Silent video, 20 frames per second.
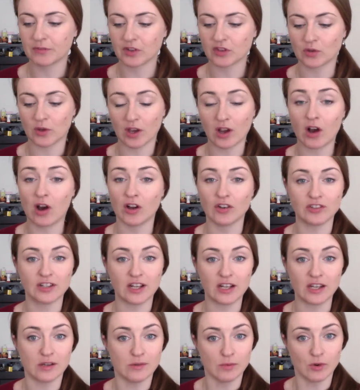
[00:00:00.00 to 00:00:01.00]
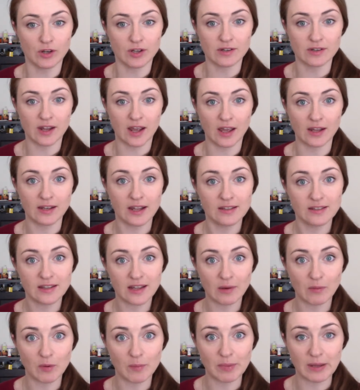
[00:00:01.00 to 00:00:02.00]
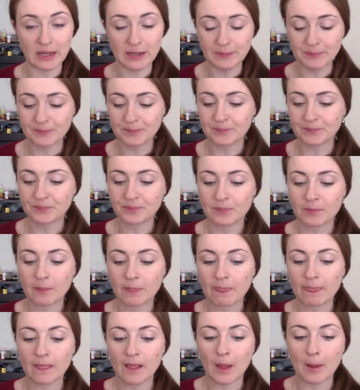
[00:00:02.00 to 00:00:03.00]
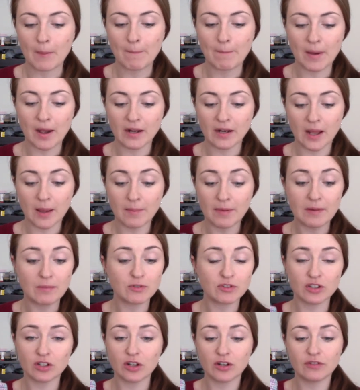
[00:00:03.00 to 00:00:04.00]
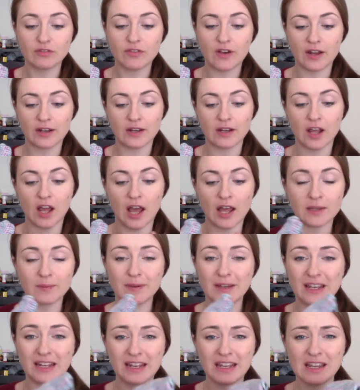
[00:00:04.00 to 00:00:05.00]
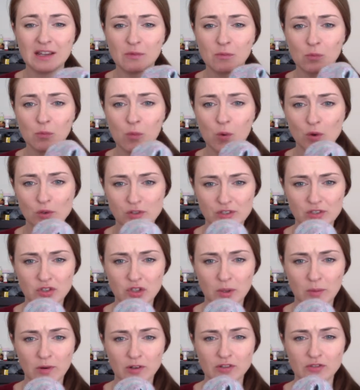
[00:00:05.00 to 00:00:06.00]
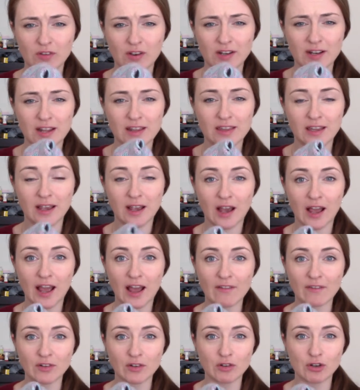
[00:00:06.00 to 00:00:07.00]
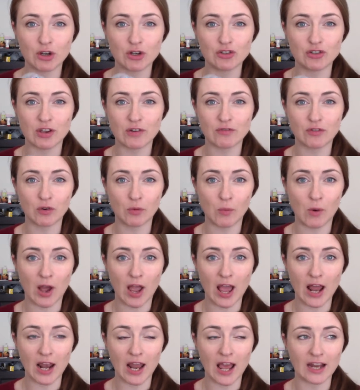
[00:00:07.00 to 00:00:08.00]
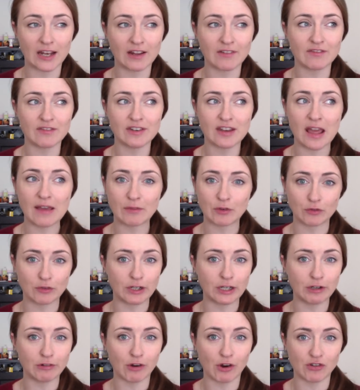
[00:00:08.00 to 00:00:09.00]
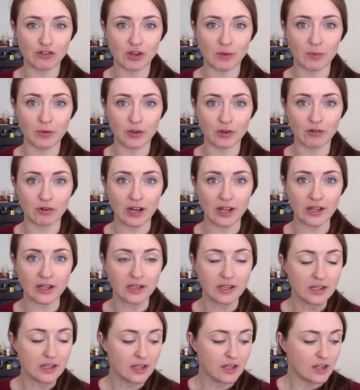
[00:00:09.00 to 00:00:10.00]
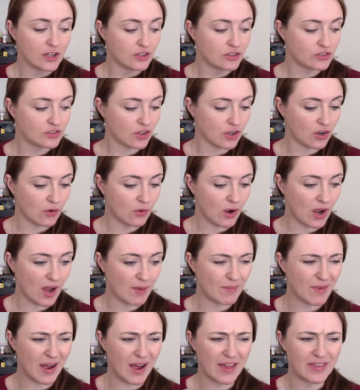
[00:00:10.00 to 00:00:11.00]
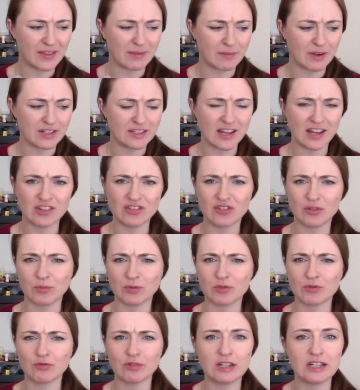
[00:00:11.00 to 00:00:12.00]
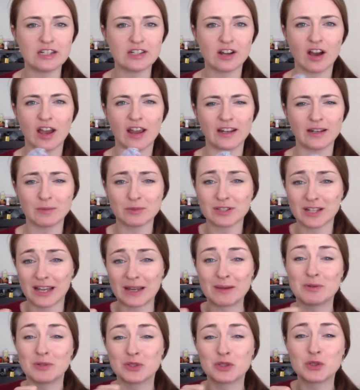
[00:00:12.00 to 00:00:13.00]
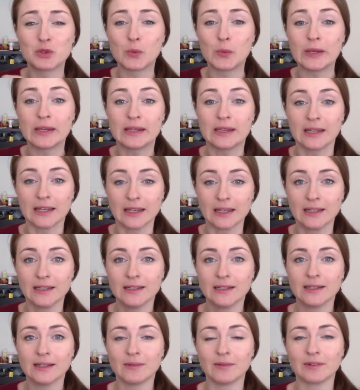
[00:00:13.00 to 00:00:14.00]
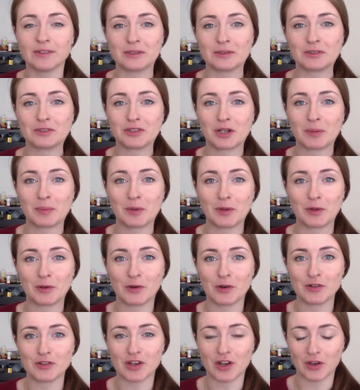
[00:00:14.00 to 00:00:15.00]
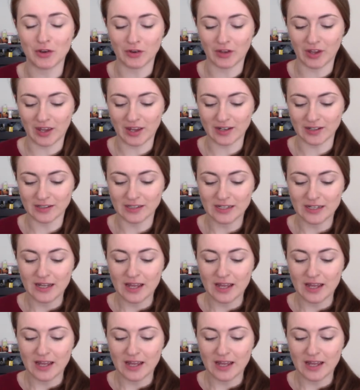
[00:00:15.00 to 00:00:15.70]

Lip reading: so I can't tell you what letter that would be. But it was a lot of fun. At the beginning it wasn't so much fun. I think I haven't crocheted for a while, and I've never really crocheted with acrylic. So I think my tension was really tight, and it was squeaking when I was trying to put the crochet hook in.